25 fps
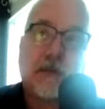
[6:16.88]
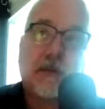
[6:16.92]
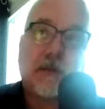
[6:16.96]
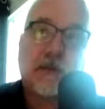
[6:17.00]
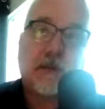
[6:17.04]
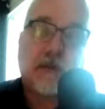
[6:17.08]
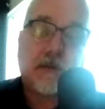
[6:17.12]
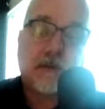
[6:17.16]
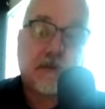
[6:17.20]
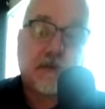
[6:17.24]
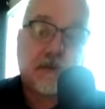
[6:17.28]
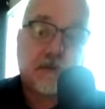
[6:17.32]

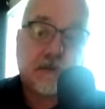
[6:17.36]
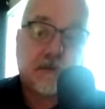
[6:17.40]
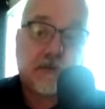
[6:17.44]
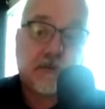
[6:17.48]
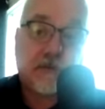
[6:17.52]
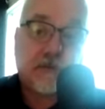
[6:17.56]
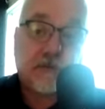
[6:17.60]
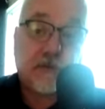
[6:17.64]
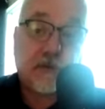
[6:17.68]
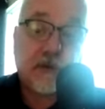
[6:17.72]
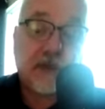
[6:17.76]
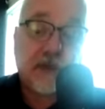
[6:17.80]
So,
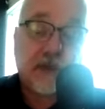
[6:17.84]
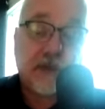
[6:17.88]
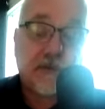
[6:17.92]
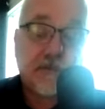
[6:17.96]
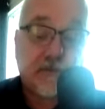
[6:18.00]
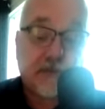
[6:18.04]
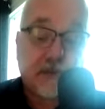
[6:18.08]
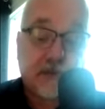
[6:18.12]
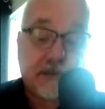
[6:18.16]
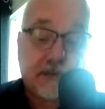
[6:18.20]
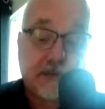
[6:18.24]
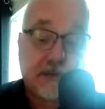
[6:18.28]
when I'm
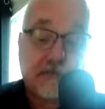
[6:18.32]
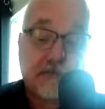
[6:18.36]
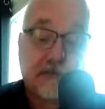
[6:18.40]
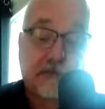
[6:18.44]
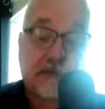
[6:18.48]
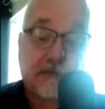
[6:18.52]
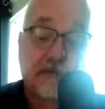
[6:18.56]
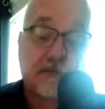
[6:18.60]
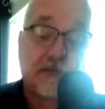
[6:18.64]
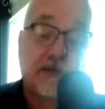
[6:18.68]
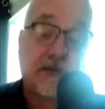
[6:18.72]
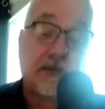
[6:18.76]
working with
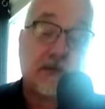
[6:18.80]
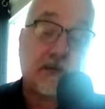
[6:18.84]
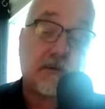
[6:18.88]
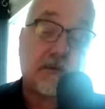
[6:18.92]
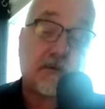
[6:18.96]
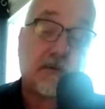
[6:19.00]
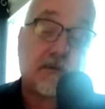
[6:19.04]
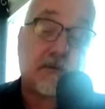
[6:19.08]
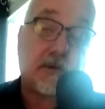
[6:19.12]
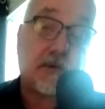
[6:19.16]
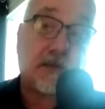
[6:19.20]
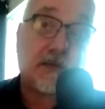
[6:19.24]
somebody to
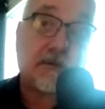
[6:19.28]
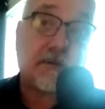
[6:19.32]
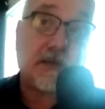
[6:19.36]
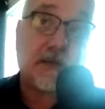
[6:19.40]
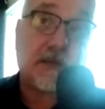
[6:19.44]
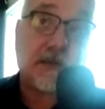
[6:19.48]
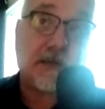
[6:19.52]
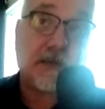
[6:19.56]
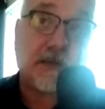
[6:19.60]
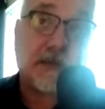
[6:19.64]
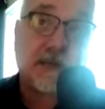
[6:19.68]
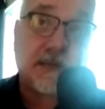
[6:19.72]
overcome an
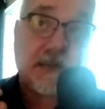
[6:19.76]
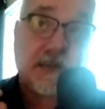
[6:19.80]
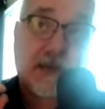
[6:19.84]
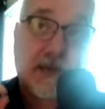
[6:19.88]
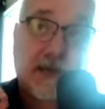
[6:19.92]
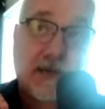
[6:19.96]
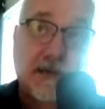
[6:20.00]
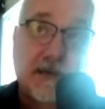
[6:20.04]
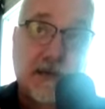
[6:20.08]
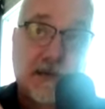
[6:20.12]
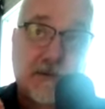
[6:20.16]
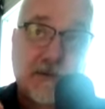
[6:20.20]
addiction,
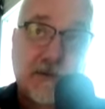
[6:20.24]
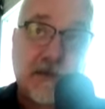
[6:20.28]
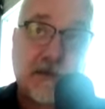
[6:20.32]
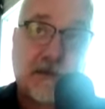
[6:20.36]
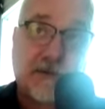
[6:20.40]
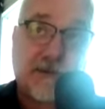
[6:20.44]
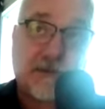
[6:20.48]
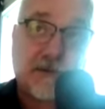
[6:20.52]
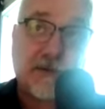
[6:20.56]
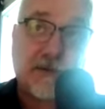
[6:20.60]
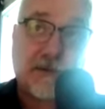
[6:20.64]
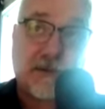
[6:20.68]
I always
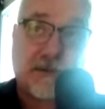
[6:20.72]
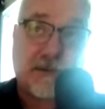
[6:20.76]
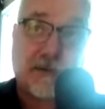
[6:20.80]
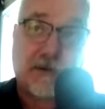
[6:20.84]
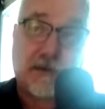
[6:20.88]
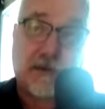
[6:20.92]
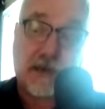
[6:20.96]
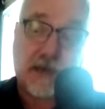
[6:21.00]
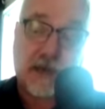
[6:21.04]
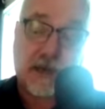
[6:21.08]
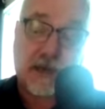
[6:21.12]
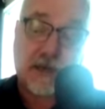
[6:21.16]
focus
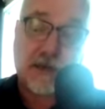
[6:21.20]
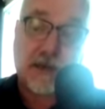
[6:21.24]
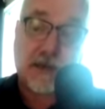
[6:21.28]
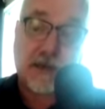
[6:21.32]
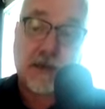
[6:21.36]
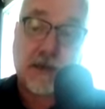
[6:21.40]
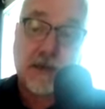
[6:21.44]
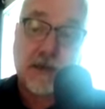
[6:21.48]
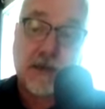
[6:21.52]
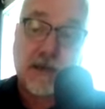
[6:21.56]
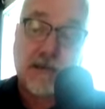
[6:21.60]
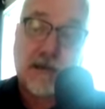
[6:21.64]
on that.
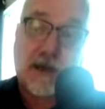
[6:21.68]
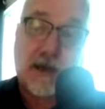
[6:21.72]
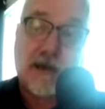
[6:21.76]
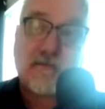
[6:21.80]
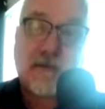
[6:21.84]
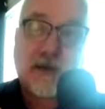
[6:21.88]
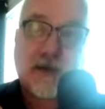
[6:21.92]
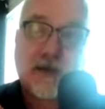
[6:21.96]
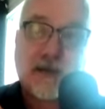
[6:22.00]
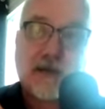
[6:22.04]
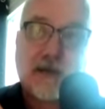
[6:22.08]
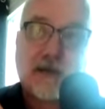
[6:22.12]
I
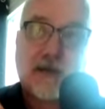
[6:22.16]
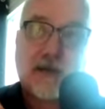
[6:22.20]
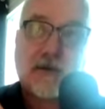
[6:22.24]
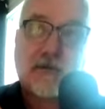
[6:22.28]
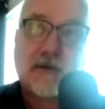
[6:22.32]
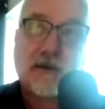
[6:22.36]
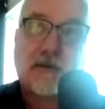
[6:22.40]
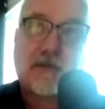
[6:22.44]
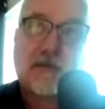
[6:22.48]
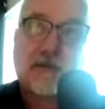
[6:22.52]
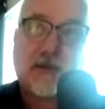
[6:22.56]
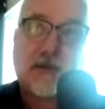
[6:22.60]
might not
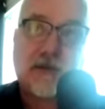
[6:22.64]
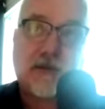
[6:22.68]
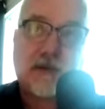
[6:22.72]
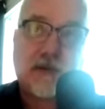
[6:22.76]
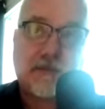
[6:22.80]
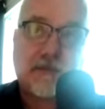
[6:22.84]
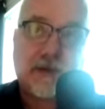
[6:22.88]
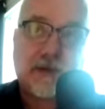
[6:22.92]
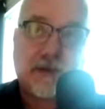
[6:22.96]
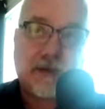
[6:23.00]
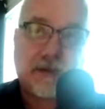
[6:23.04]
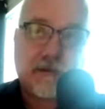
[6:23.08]
always talk
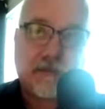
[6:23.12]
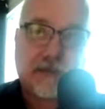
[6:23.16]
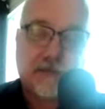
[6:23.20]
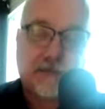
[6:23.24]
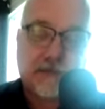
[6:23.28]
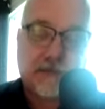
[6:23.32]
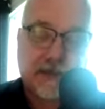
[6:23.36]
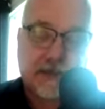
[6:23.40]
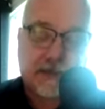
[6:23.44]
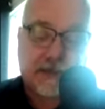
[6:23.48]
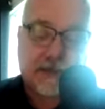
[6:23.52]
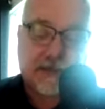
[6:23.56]
about it with
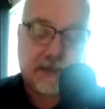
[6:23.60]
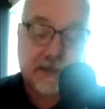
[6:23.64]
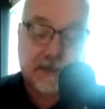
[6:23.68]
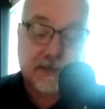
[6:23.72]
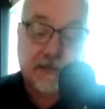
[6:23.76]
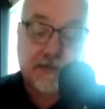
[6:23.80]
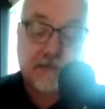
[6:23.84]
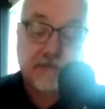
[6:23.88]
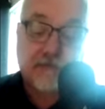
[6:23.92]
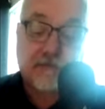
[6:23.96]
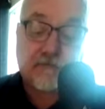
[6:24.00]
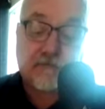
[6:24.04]
my
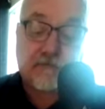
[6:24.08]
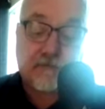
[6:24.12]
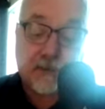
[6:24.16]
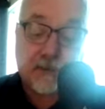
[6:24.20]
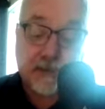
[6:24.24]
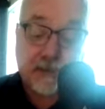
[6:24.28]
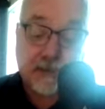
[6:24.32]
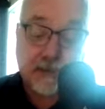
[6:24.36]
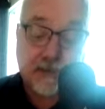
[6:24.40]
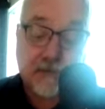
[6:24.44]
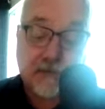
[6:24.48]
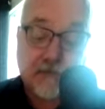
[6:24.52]
client,
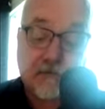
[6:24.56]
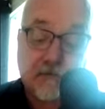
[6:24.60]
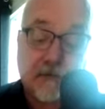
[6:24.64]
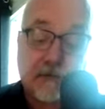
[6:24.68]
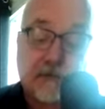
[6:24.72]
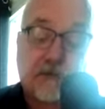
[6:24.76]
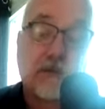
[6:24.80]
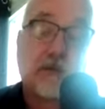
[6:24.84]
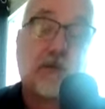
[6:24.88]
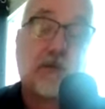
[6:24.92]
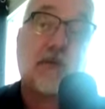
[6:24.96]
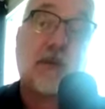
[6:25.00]
but we
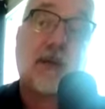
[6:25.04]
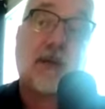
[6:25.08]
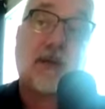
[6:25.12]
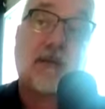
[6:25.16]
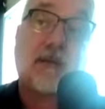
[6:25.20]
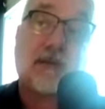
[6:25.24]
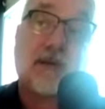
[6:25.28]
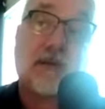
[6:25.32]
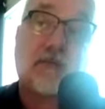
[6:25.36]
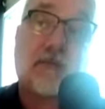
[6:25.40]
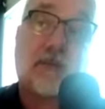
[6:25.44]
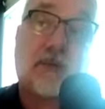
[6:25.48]
do at
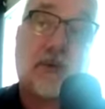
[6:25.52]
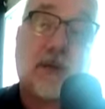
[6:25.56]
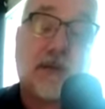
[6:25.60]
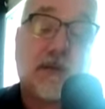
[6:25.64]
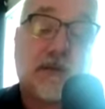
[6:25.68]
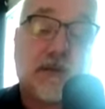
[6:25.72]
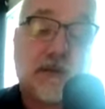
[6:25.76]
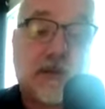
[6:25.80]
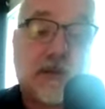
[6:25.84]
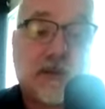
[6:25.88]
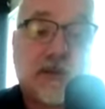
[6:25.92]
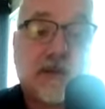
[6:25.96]
some point
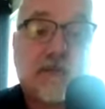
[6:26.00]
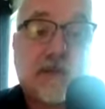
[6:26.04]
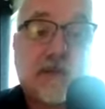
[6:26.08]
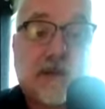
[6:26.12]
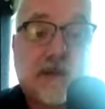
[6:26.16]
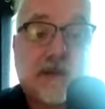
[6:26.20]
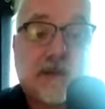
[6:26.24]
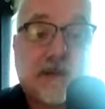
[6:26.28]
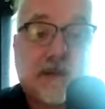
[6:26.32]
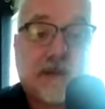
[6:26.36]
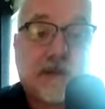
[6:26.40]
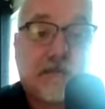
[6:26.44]
talk
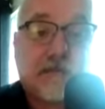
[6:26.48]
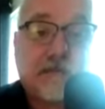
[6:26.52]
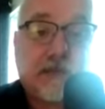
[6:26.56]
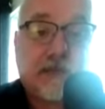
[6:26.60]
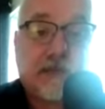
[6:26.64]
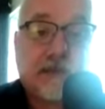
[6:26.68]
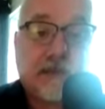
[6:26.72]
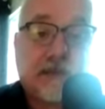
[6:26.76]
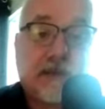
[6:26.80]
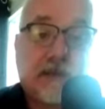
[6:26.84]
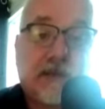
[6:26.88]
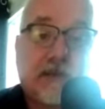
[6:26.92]
about the
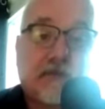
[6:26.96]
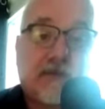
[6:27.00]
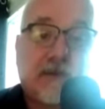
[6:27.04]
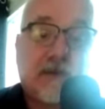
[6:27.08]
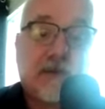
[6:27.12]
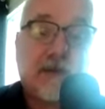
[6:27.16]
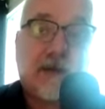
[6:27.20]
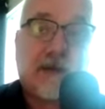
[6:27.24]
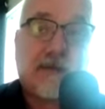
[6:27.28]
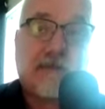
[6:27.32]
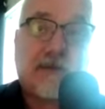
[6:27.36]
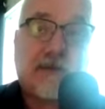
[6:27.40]
ability that we
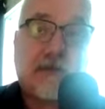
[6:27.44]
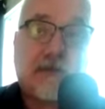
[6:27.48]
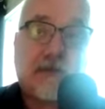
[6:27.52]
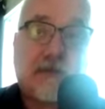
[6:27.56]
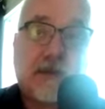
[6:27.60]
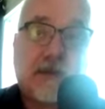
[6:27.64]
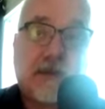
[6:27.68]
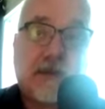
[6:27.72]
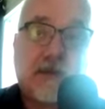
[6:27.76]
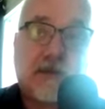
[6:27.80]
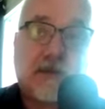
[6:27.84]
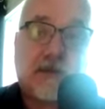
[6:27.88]
have to
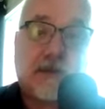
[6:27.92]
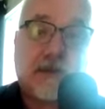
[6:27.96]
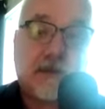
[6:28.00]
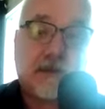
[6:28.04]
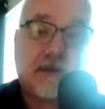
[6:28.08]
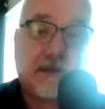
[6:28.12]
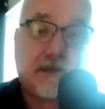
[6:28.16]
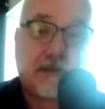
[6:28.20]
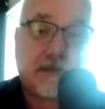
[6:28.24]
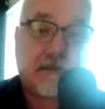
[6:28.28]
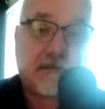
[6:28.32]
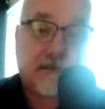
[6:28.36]

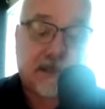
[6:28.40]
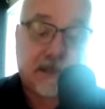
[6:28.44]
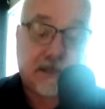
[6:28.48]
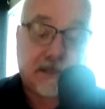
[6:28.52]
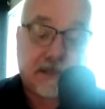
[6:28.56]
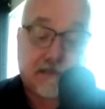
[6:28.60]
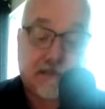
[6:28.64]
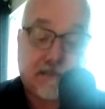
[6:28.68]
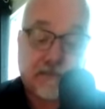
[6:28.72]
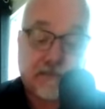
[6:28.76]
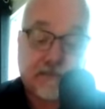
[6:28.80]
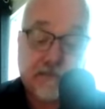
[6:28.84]
restructure the
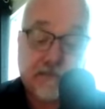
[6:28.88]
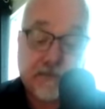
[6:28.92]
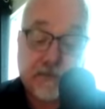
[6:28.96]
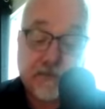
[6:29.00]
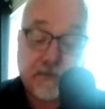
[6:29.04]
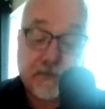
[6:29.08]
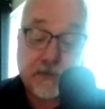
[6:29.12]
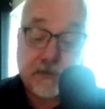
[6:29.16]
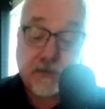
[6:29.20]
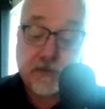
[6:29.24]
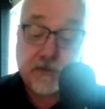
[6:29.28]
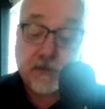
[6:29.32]
mind,
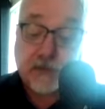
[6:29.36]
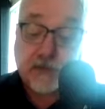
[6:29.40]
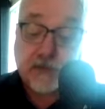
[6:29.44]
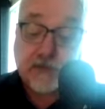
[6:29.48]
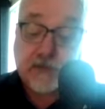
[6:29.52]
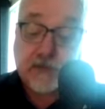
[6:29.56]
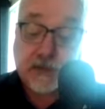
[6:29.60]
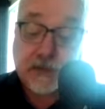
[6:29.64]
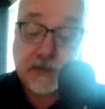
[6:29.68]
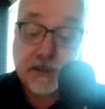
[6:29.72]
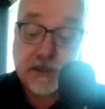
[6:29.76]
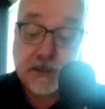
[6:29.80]
to
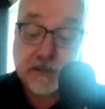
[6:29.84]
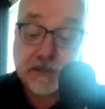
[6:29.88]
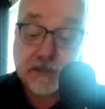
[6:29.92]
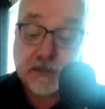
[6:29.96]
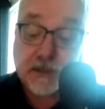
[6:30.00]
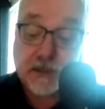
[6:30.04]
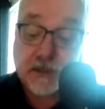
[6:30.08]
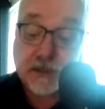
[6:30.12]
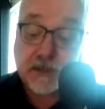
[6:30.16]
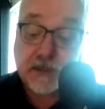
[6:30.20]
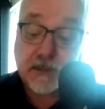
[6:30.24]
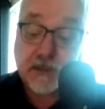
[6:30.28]
overcome
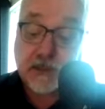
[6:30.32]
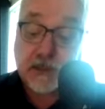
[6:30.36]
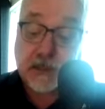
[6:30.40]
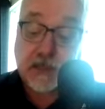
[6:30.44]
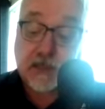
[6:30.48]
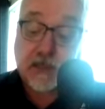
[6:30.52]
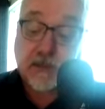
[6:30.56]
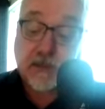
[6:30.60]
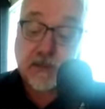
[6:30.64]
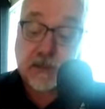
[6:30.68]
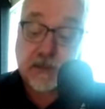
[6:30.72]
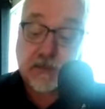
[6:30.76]
and
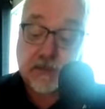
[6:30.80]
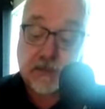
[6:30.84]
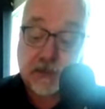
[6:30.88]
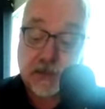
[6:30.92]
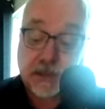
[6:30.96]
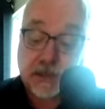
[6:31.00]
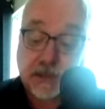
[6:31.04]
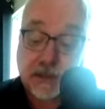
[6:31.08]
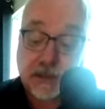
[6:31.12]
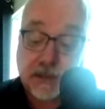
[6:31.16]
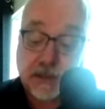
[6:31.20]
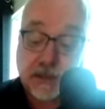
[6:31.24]
change our
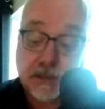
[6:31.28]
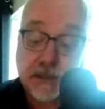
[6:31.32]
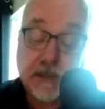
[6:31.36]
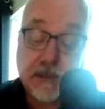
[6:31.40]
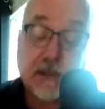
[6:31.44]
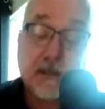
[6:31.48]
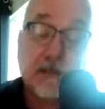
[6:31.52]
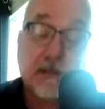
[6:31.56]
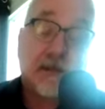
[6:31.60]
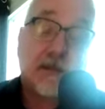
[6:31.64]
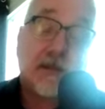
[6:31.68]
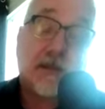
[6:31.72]
brain.
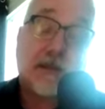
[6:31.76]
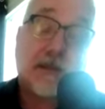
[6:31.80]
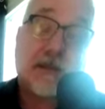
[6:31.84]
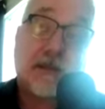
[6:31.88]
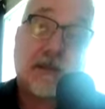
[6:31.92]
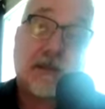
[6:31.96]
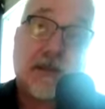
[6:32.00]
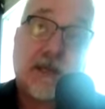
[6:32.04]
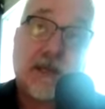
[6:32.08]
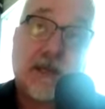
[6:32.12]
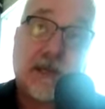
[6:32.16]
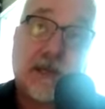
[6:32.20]
The
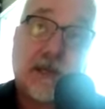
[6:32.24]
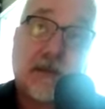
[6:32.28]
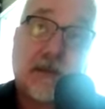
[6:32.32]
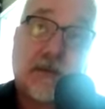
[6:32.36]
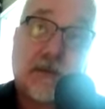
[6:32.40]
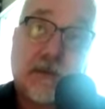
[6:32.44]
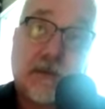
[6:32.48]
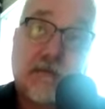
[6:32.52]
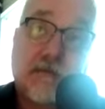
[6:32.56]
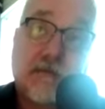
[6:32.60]
thing is,